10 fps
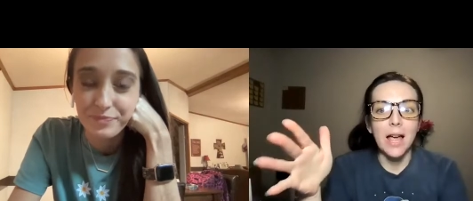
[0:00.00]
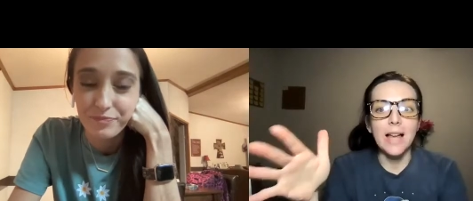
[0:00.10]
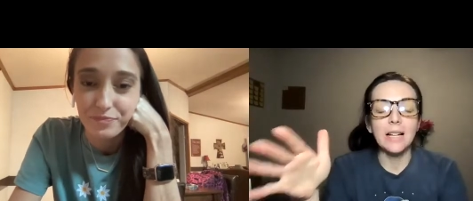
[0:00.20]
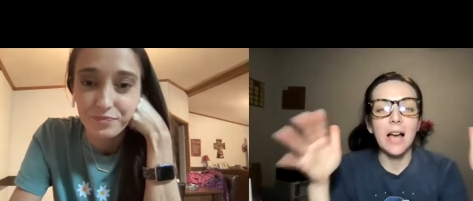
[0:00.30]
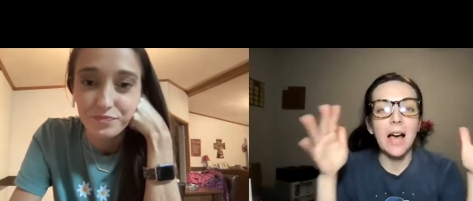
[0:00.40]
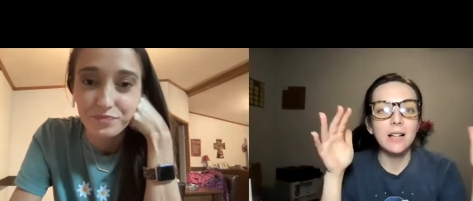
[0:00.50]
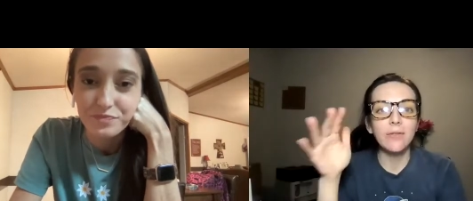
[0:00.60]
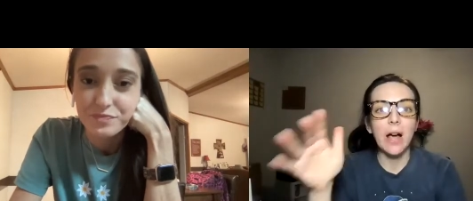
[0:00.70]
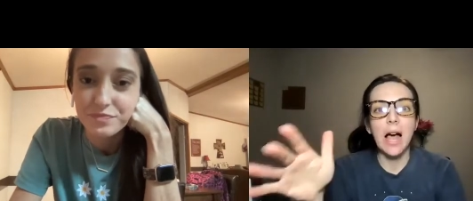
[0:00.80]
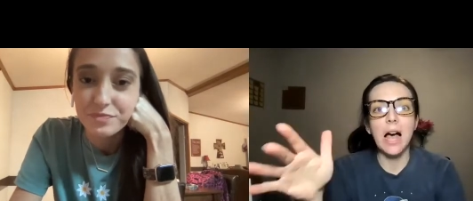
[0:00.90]
Speaker 1: and kind
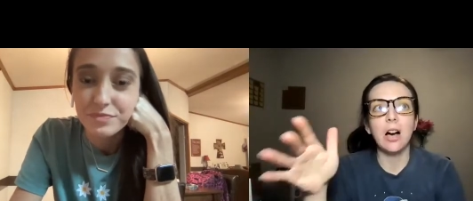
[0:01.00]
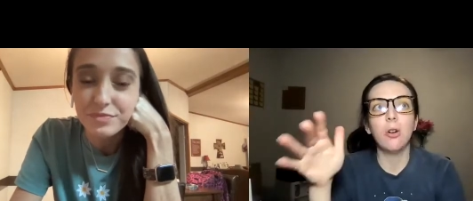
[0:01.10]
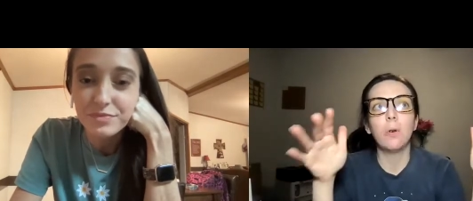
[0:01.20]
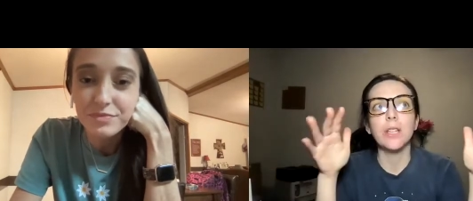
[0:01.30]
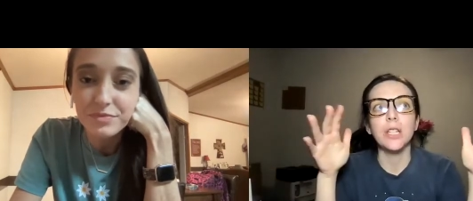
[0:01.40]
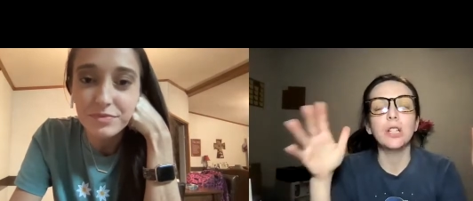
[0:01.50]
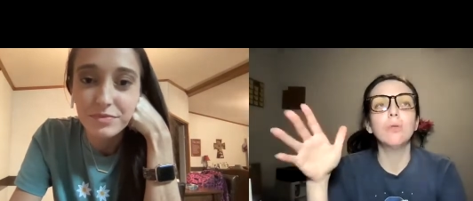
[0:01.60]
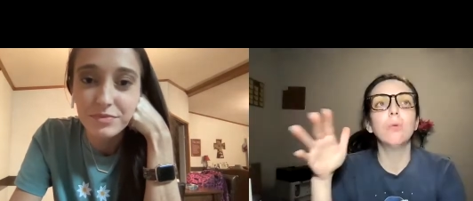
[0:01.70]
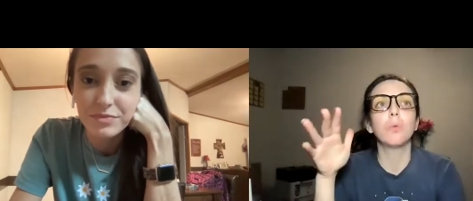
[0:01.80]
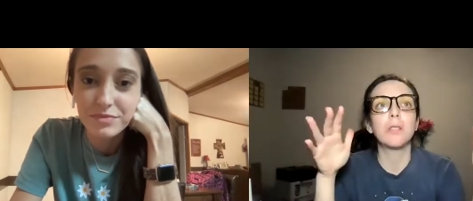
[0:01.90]
of how
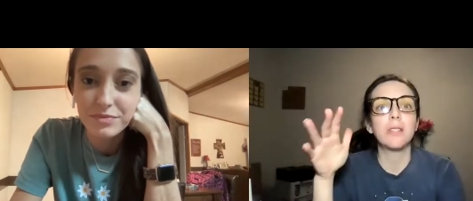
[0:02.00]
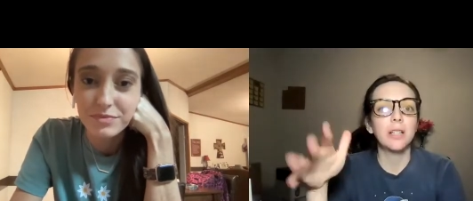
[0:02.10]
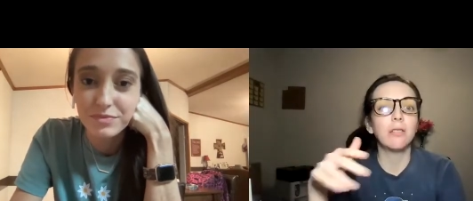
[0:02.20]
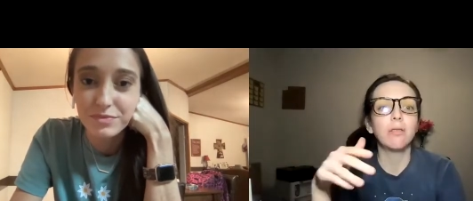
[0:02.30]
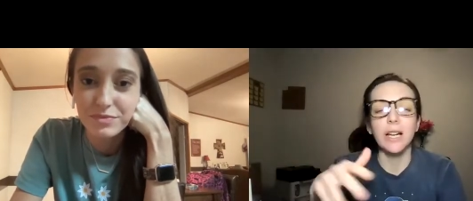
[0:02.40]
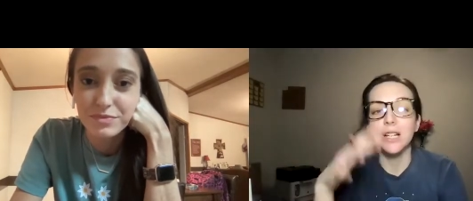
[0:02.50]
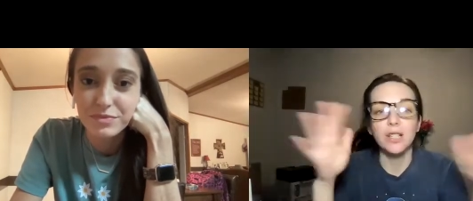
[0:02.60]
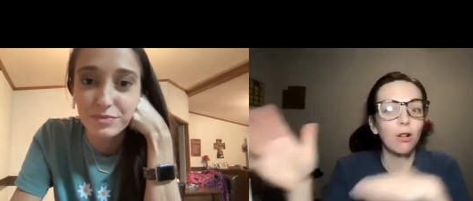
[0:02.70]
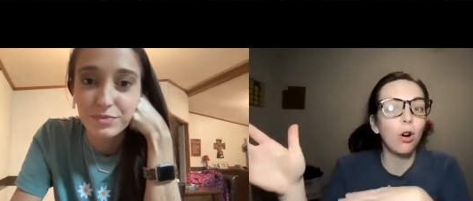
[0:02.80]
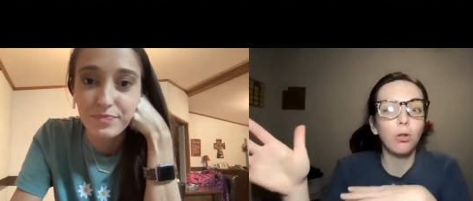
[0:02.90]
you still get
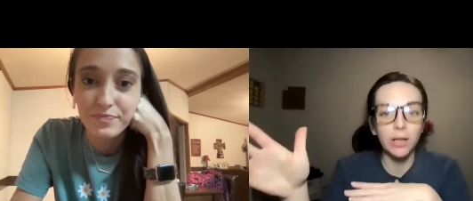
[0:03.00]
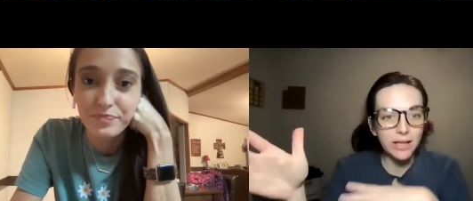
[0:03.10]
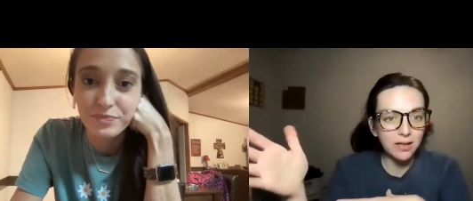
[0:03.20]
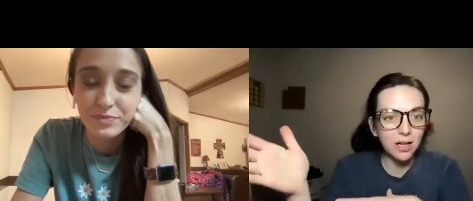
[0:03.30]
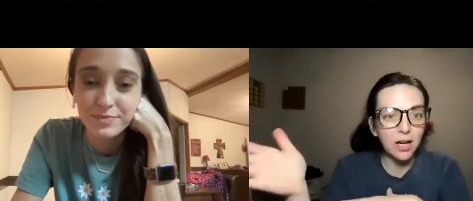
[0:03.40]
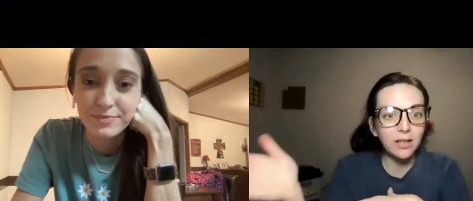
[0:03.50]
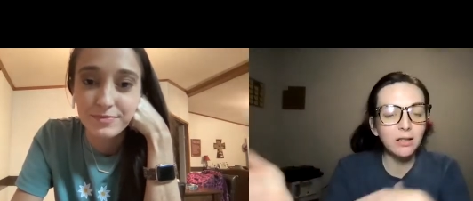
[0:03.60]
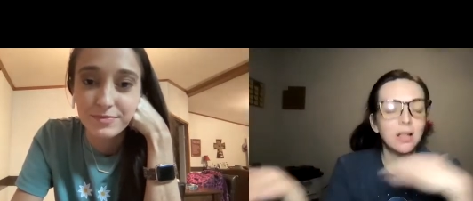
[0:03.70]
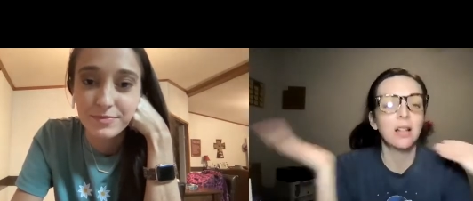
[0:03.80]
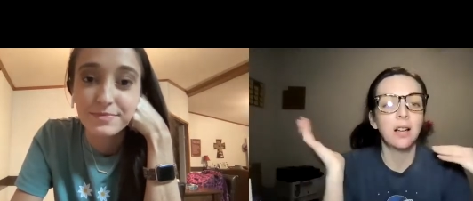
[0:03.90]
your whole list
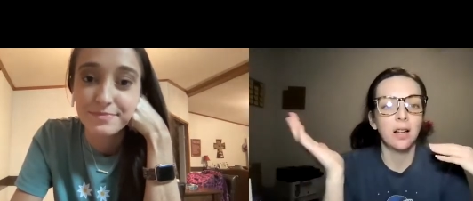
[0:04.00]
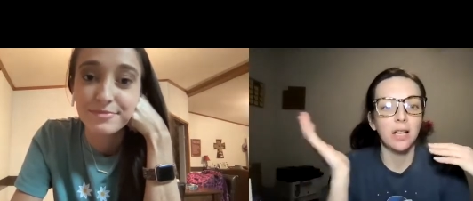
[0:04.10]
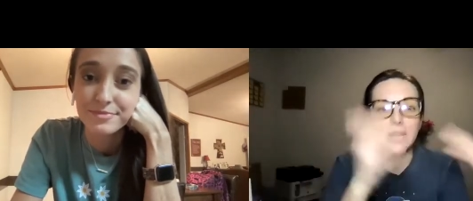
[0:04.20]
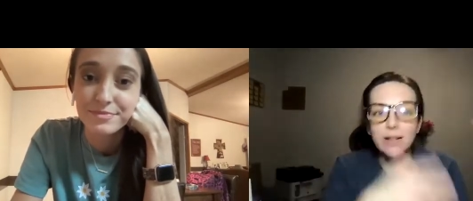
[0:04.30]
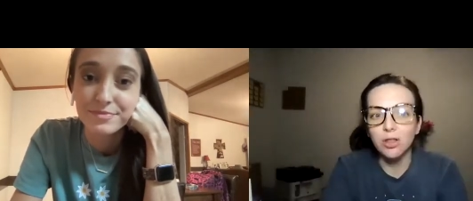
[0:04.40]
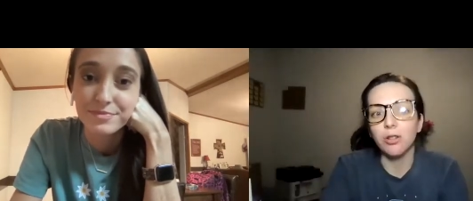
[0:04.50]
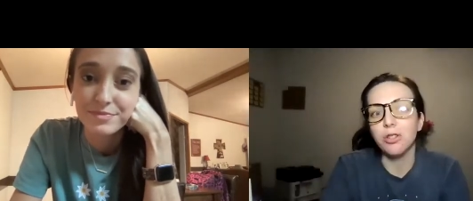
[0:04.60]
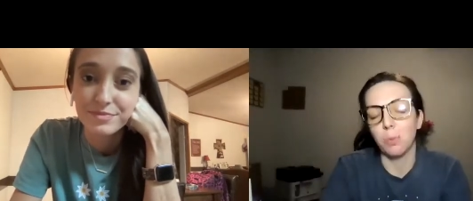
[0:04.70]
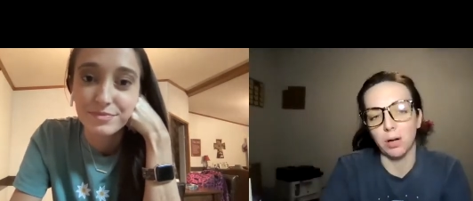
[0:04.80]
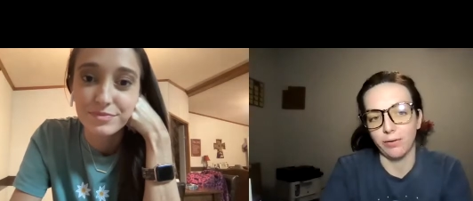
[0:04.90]
done, even though
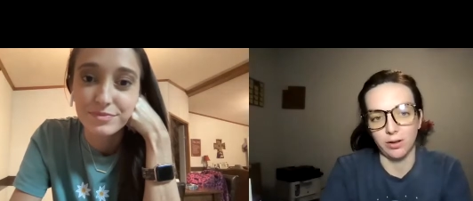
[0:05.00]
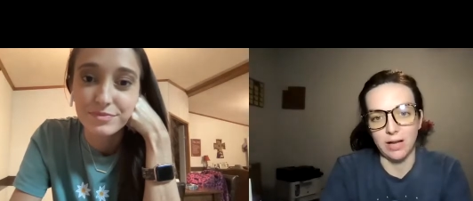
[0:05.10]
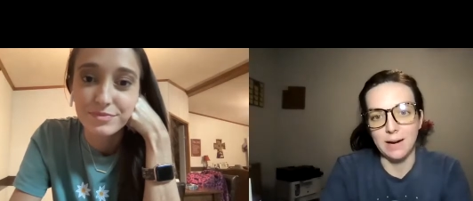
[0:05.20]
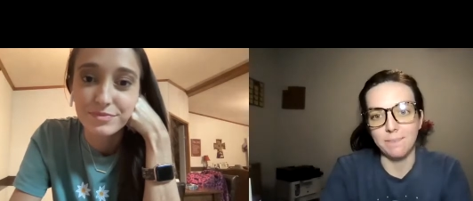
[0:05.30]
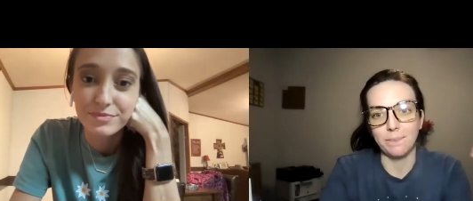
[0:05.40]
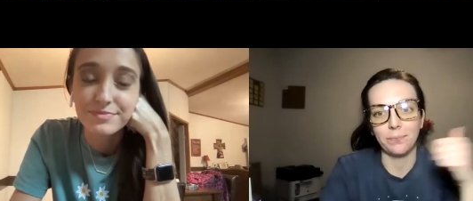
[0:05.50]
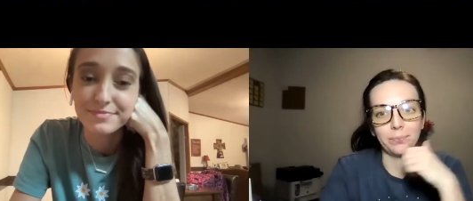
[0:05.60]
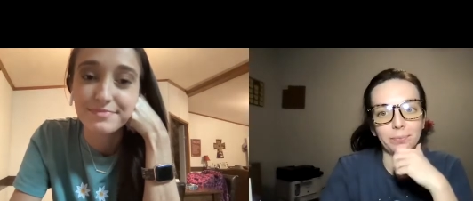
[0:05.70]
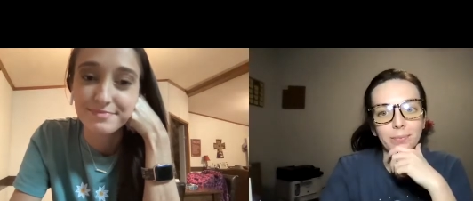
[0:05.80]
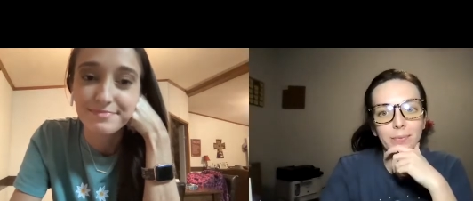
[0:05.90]
you work full time.
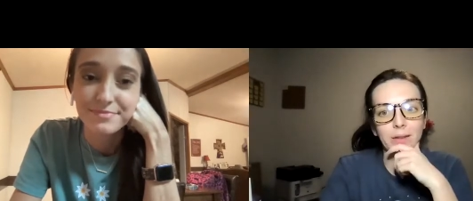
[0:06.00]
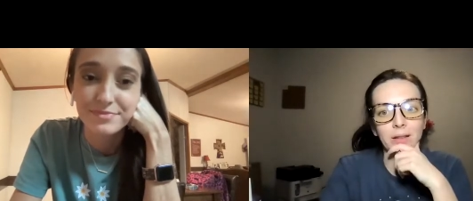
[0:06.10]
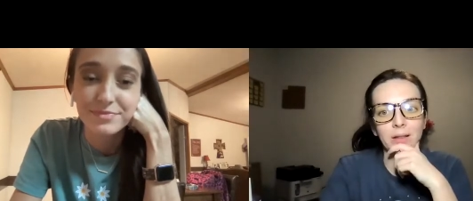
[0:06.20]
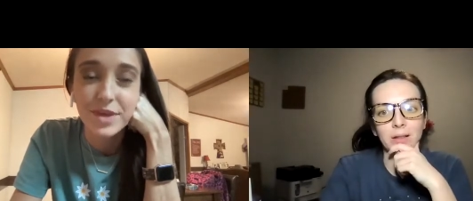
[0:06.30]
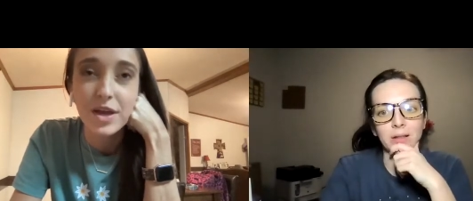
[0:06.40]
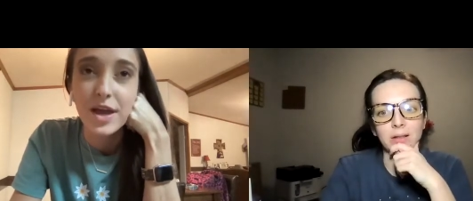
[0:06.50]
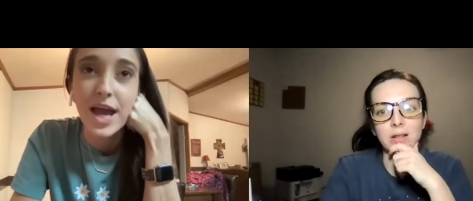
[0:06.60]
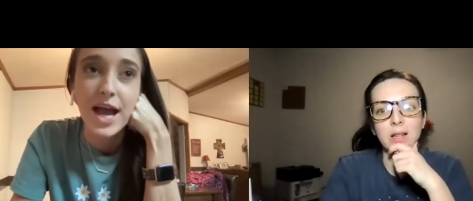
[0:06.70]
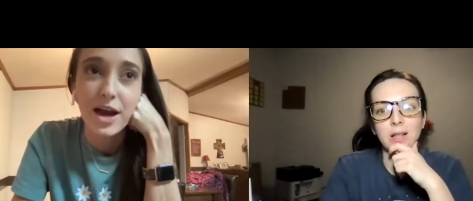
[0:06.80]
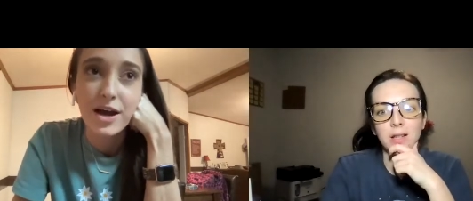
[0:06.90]
Mm-hmm.
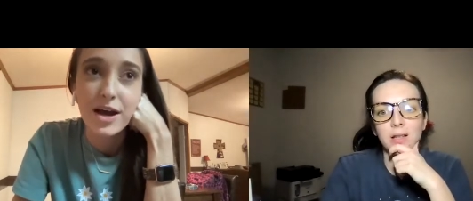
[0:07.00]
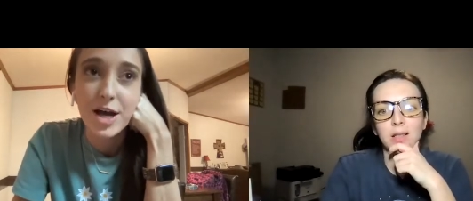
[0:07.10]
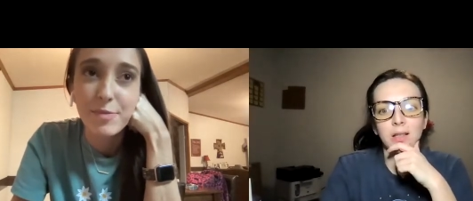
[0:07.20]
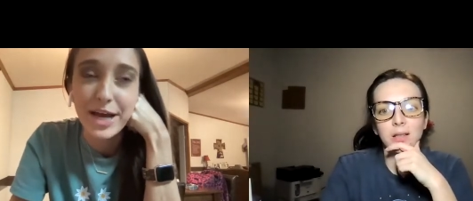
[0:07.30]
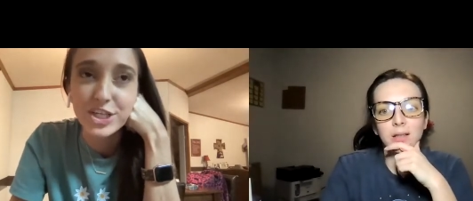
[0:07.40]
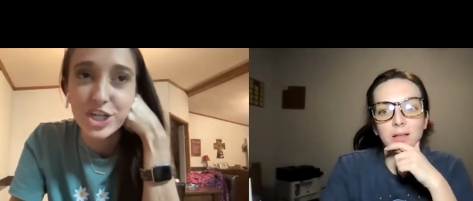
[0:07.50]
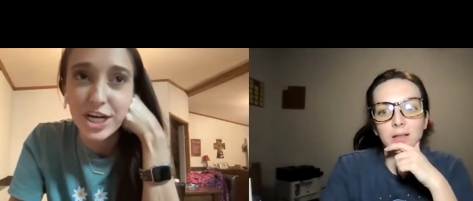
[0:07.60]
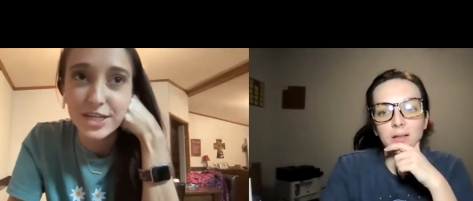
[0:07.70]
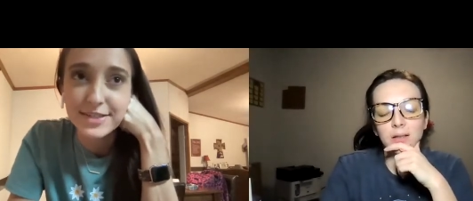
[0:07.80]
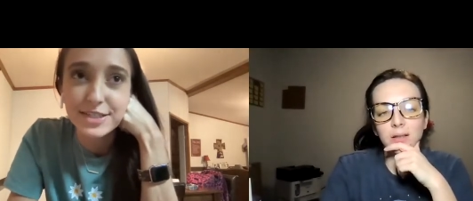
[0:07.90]
Speaker 2: Um, I
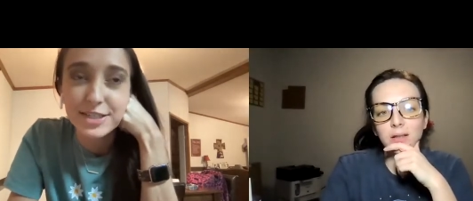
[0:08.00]
try to get